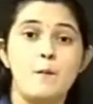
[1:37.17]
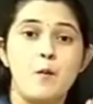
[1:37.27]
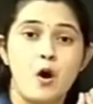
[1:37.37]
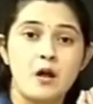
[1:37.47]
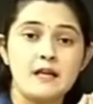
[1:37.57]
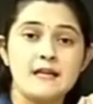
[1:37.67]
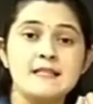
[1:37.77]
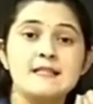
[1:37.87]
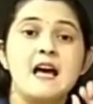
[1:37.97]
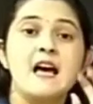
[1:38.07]
ball
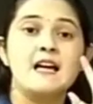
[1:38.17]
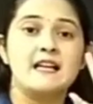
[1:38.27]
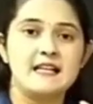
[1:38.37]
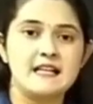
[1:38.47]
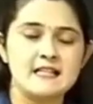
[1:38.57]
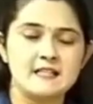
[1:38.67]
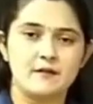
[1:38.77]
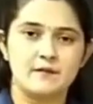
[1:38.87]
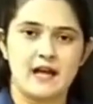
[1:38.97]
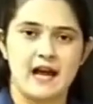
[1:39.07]
is released
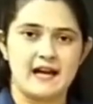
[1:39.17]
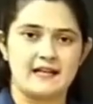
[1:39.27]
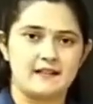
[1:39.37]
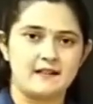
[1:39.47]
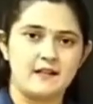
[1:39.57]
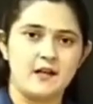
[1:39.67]
from the hand